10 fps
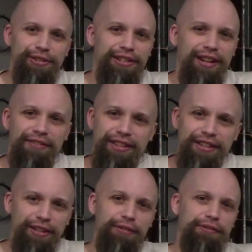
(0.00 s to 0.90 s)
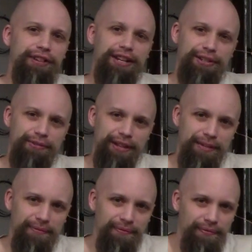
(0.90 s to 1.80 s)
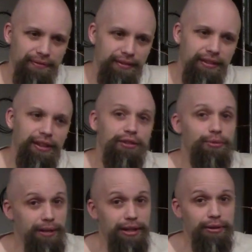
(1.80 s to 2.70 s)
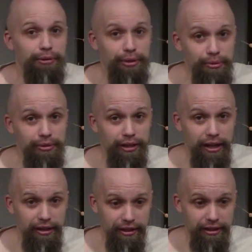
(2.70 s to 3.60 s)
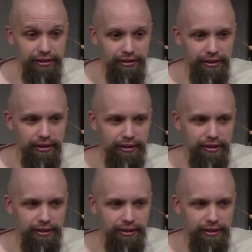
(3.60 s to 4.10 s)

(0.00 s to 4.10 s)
everything the old-fashioned way. That's why I don't use a lot of things.